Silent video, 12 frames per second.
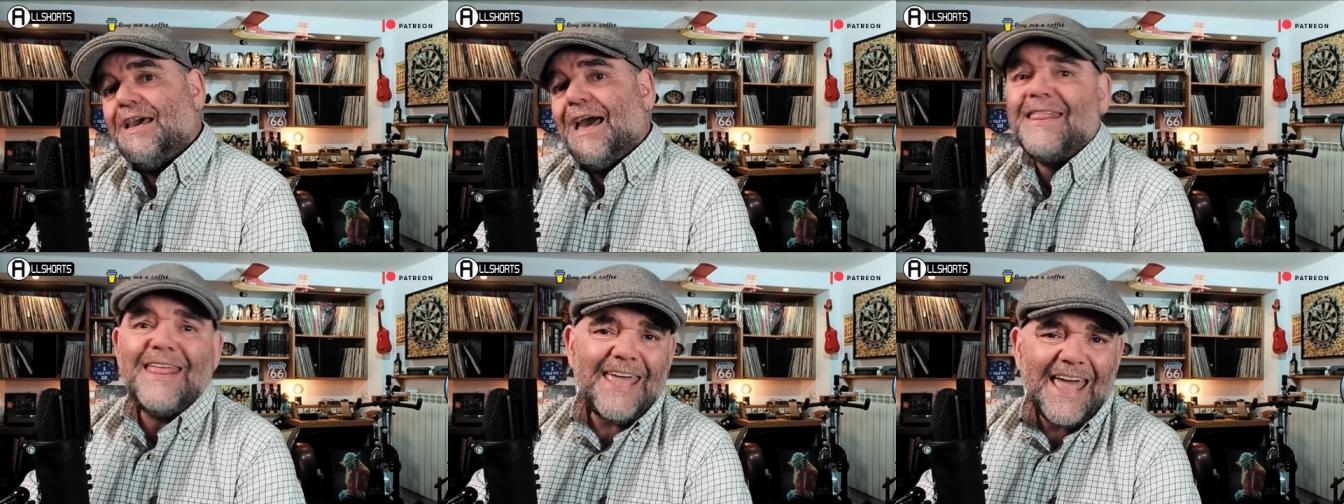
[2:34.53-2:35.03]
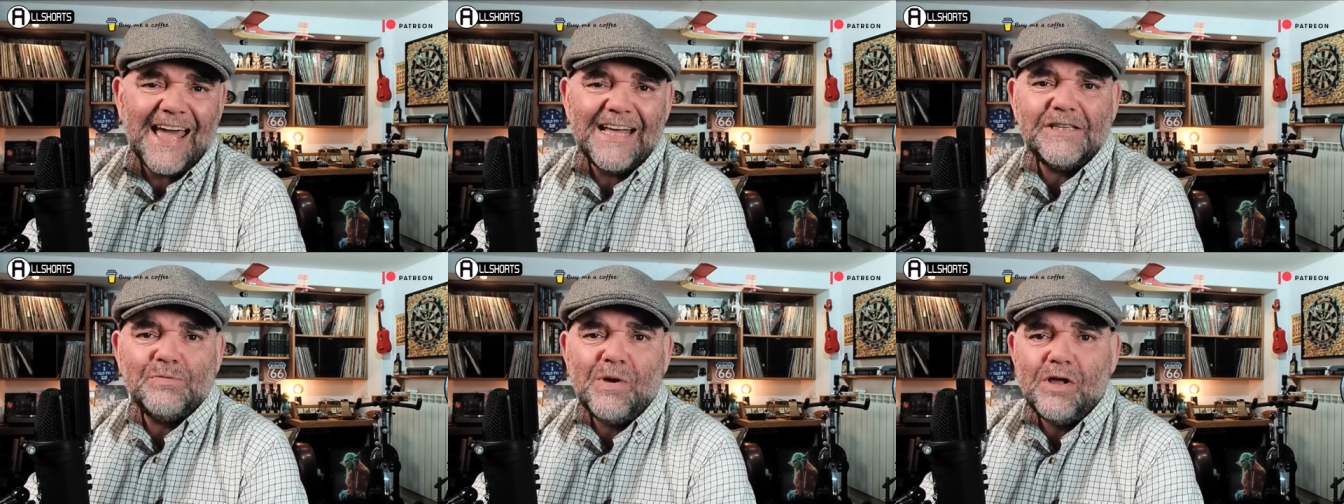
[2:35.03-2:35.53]
and they
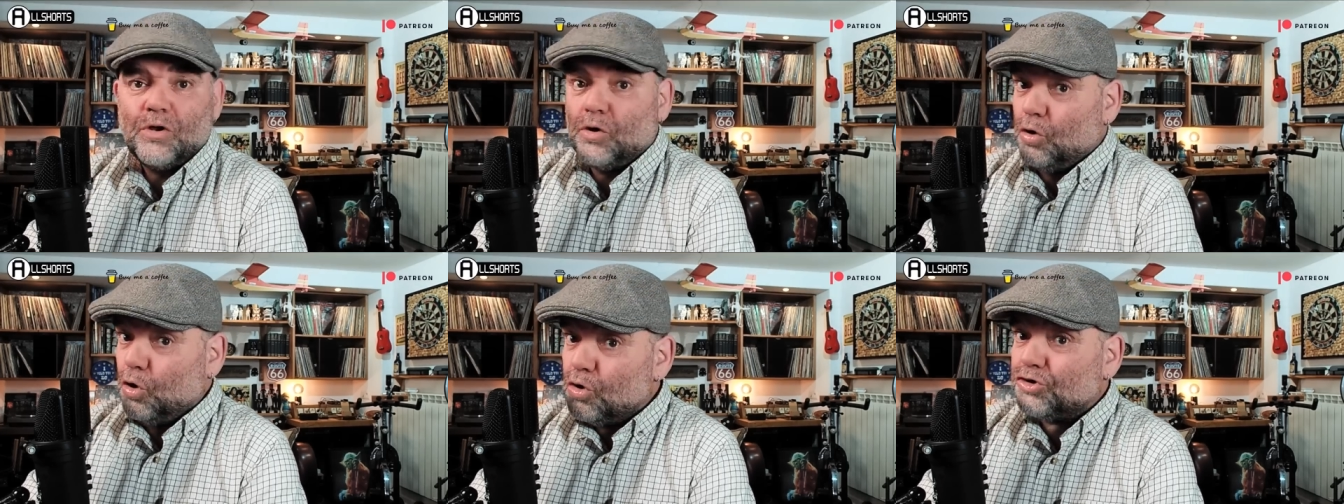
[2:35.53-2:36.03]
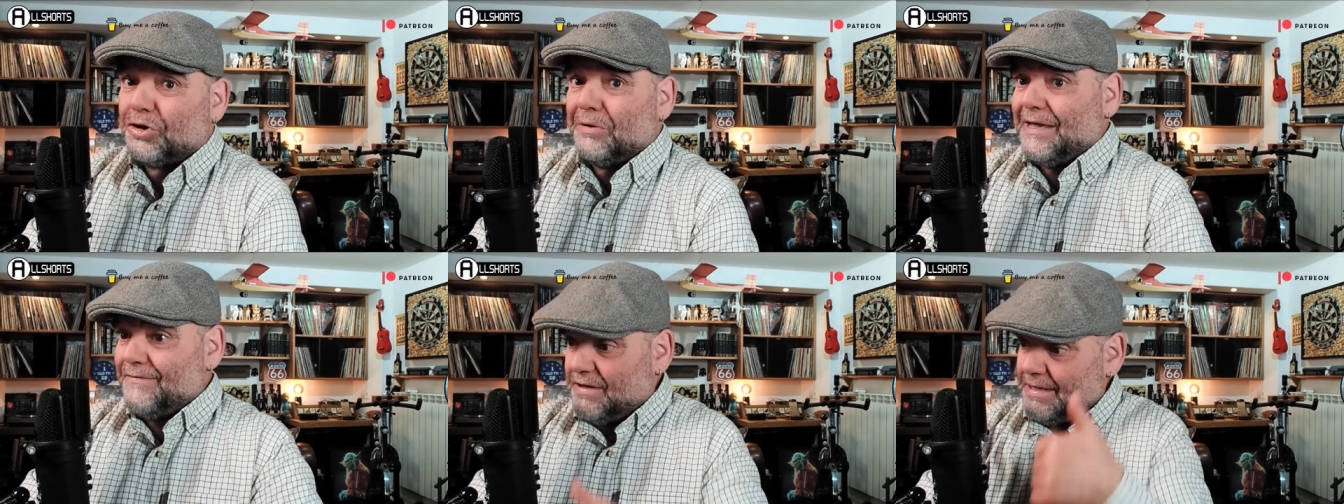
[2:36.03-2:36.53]
had, well, also
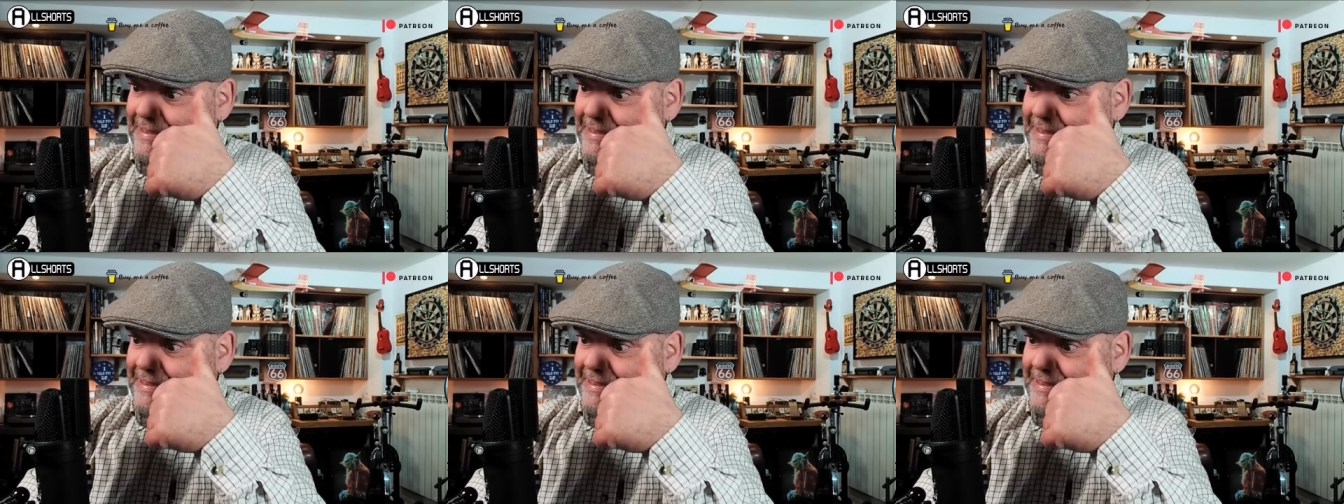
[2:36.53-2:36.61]
given it